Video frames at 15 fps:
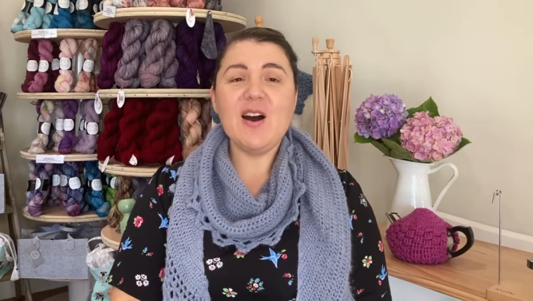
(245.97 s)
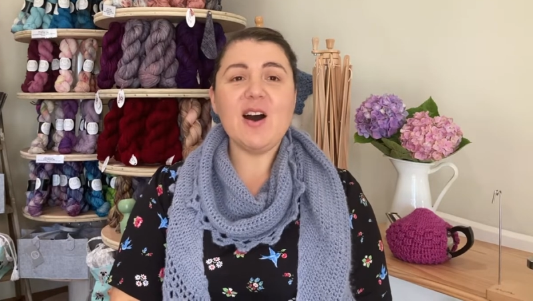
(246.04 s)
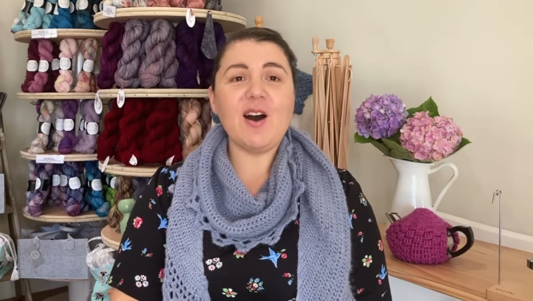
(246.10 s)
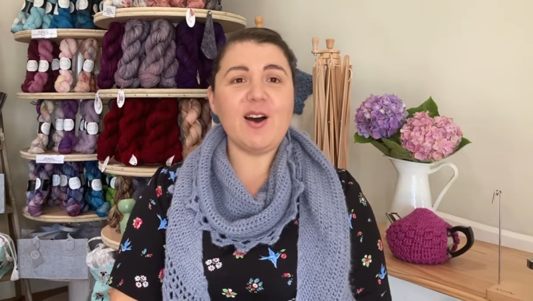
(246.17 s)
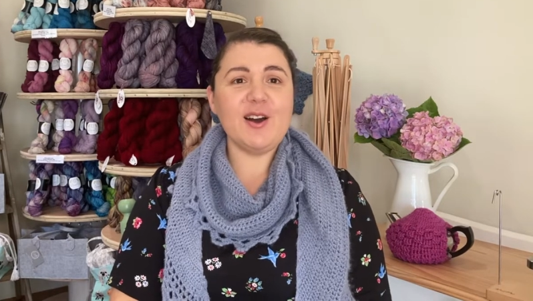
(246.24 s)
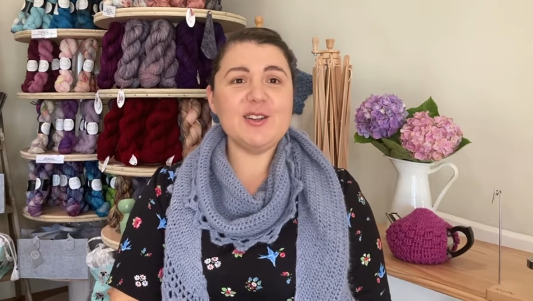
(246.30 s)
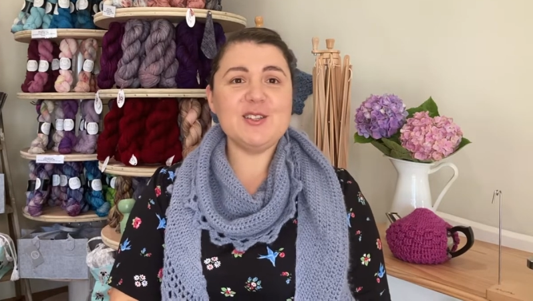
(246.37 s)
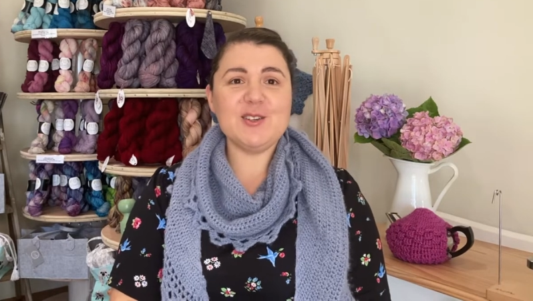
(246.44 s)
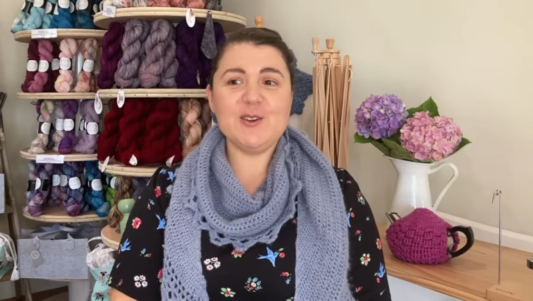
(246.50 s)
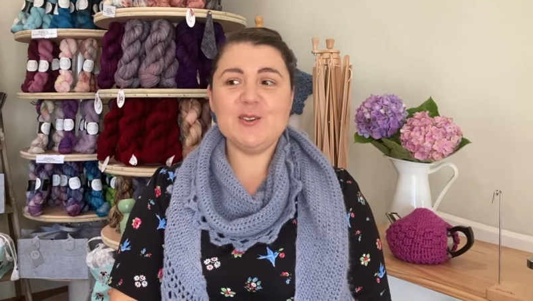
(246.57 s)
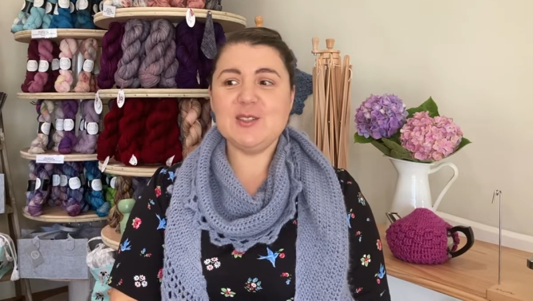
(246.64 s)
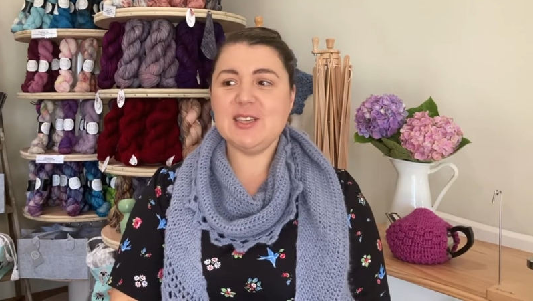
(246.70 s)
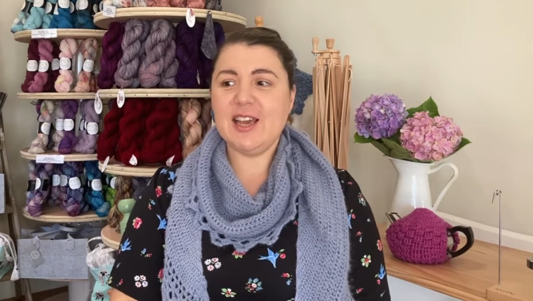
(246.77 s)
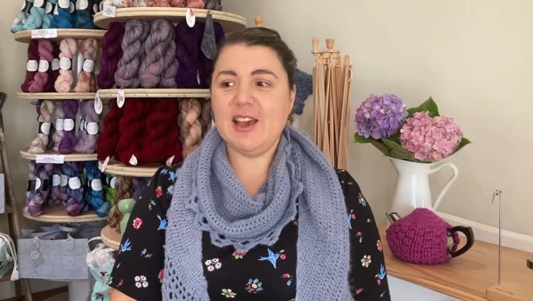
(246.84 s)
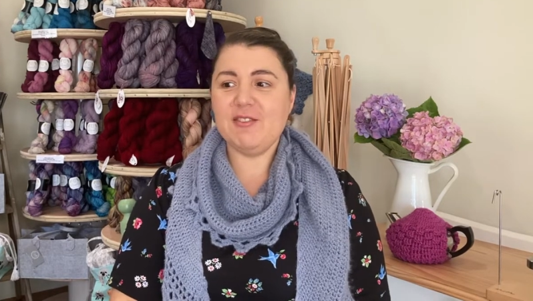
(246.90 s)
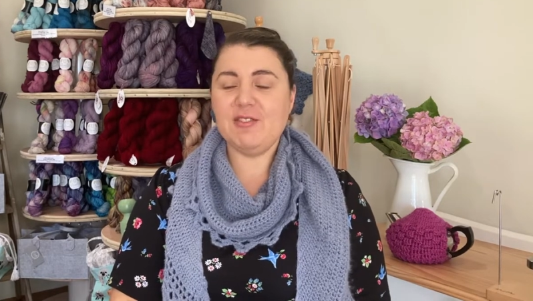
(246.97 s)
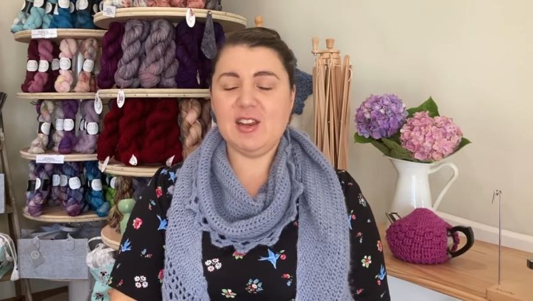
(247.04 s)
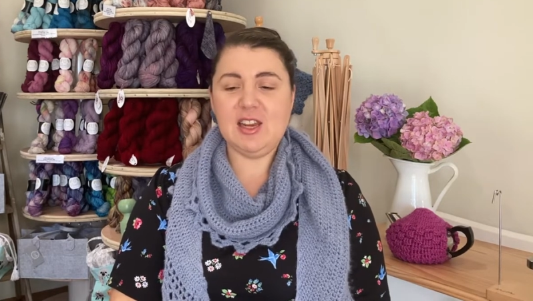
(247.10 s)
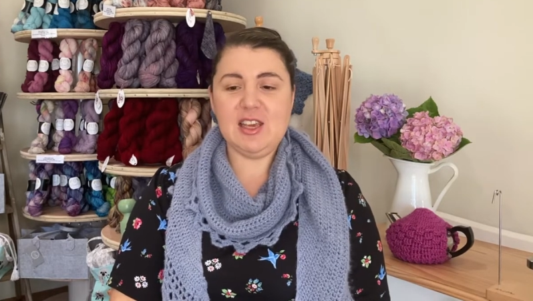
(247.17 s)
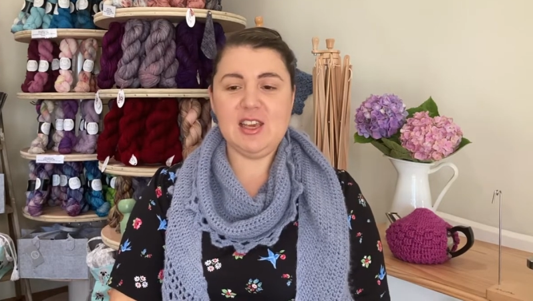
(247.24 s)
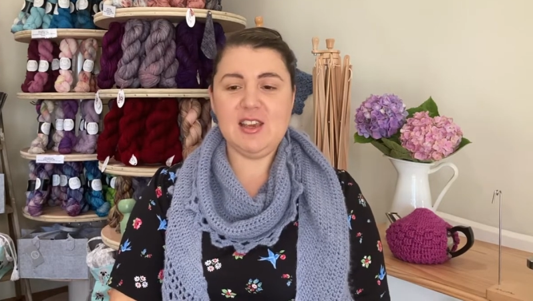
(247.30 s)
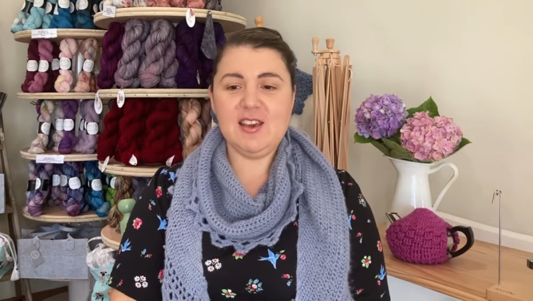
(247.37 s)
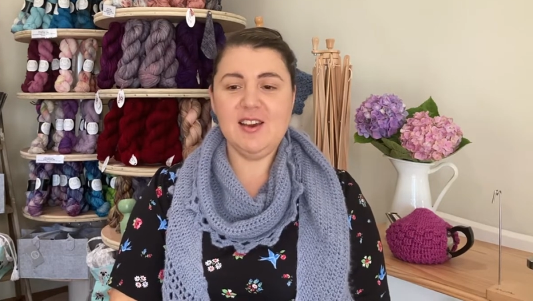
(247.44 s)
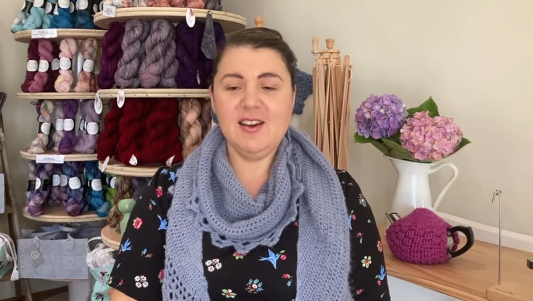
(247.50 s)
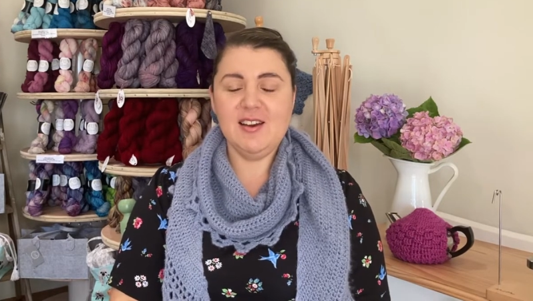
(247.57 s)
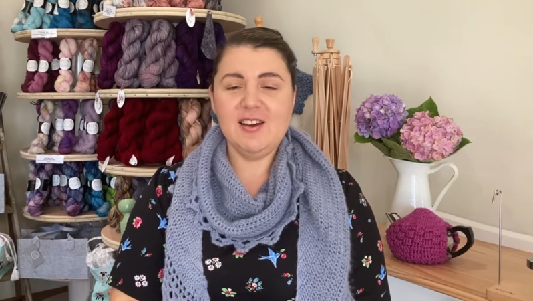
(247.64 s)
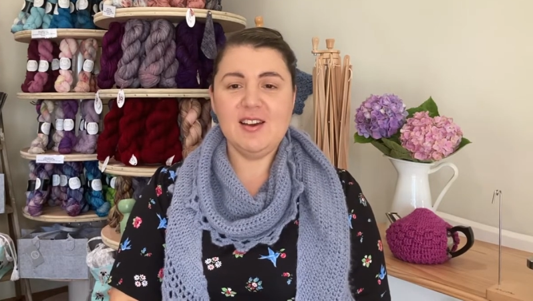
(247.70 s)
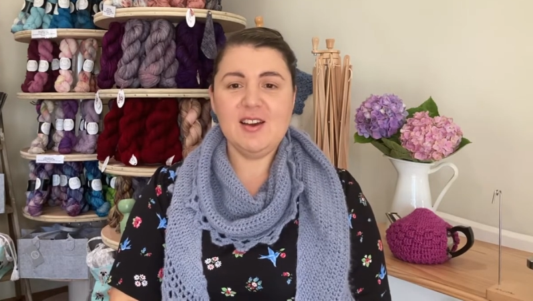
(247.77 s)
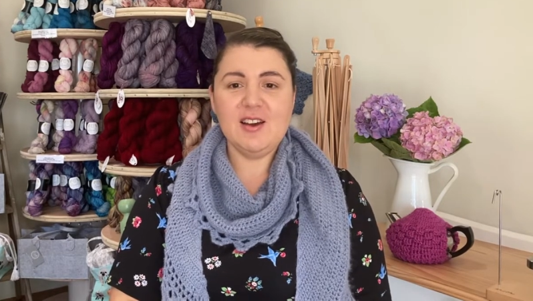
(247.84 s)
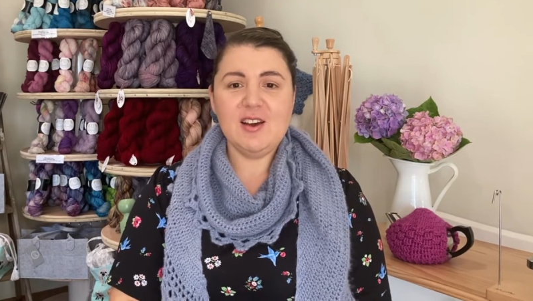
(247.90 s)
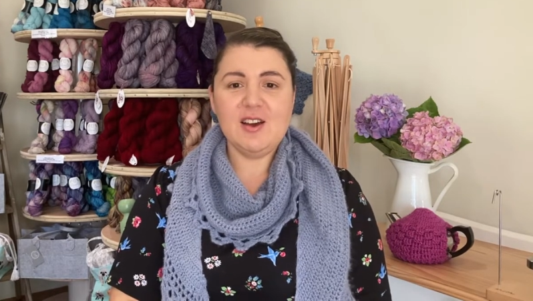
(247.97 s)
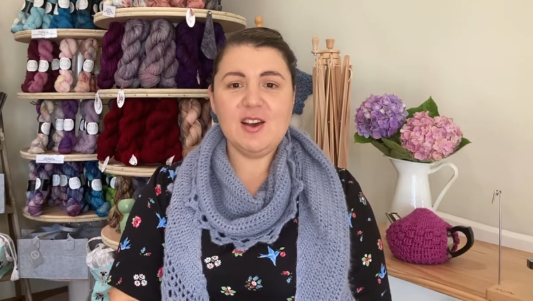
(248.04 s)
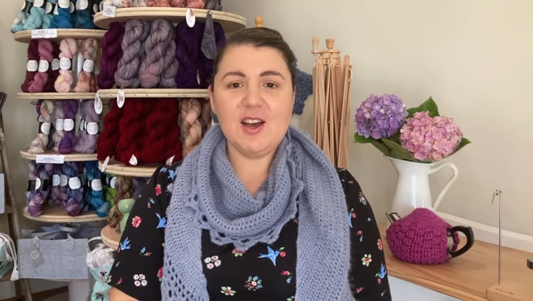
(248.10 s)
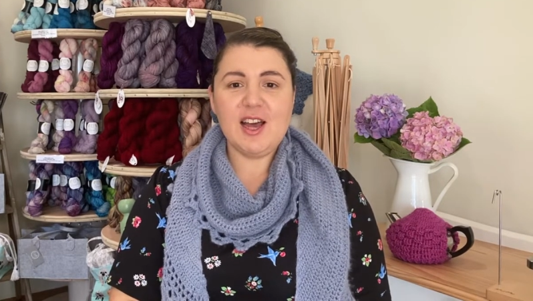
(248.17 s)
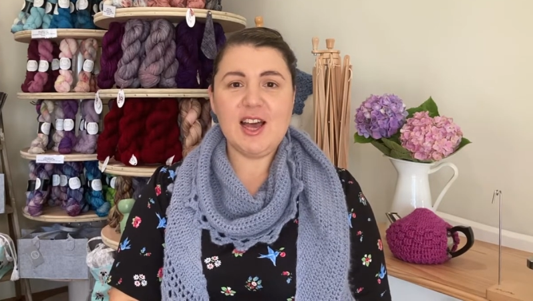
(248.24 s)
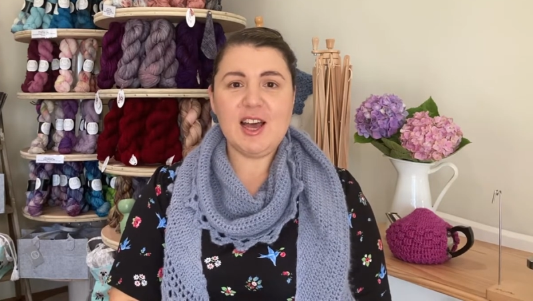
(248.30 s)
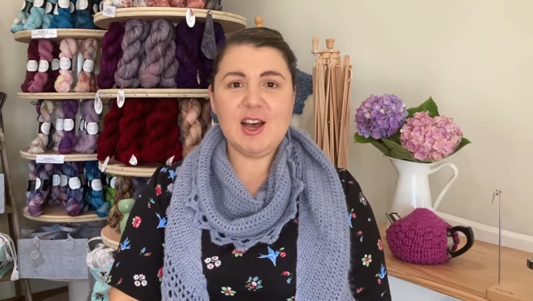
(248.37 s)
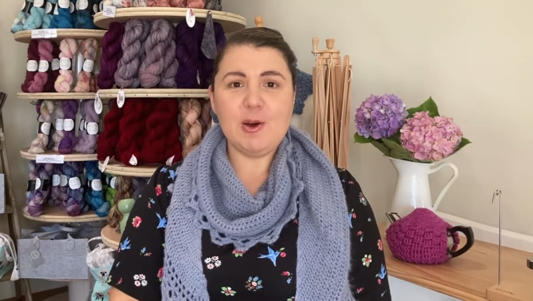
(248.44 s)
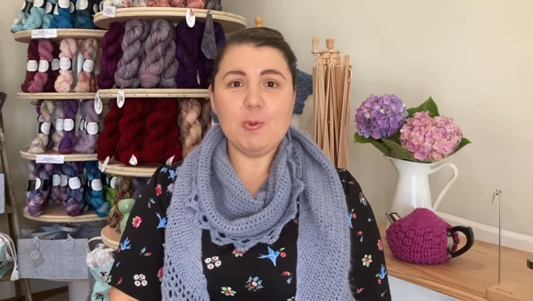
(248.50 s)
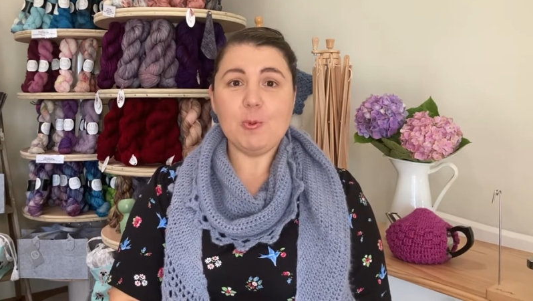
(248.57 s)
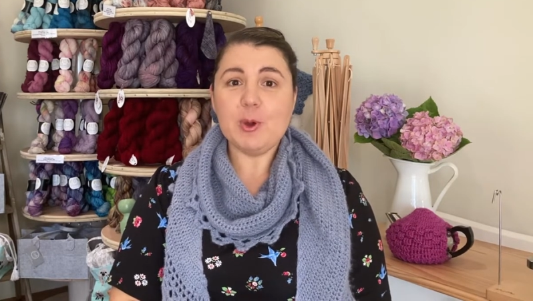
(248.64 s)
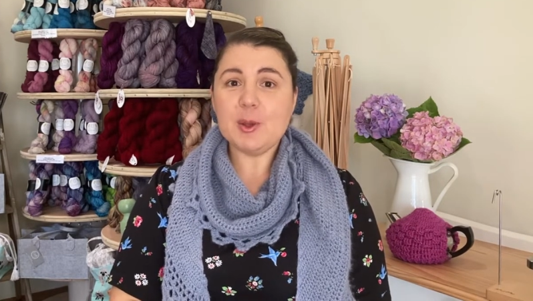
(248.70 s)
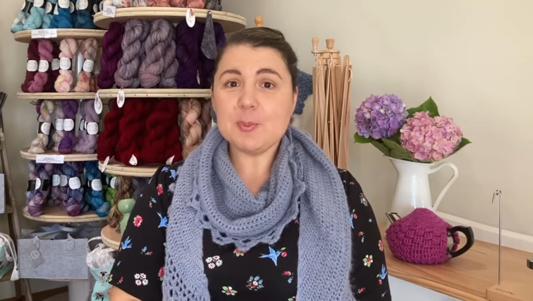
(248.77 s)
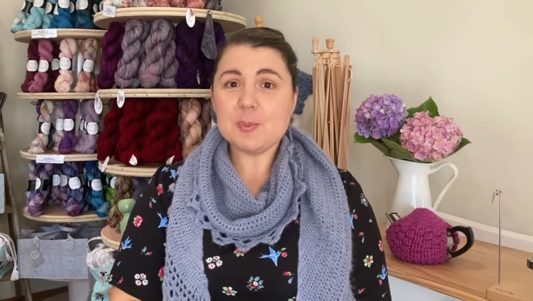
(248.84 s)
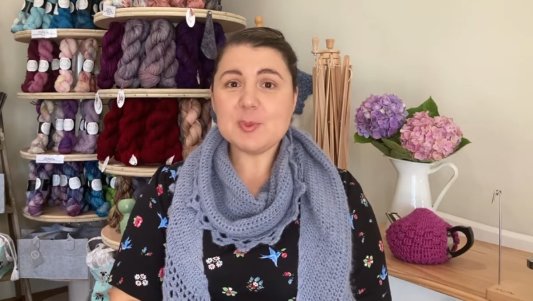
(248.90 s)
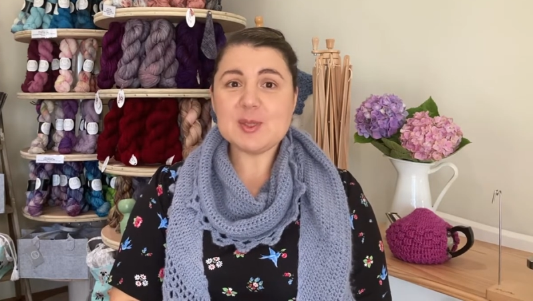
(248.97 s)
I don't have any WIPs,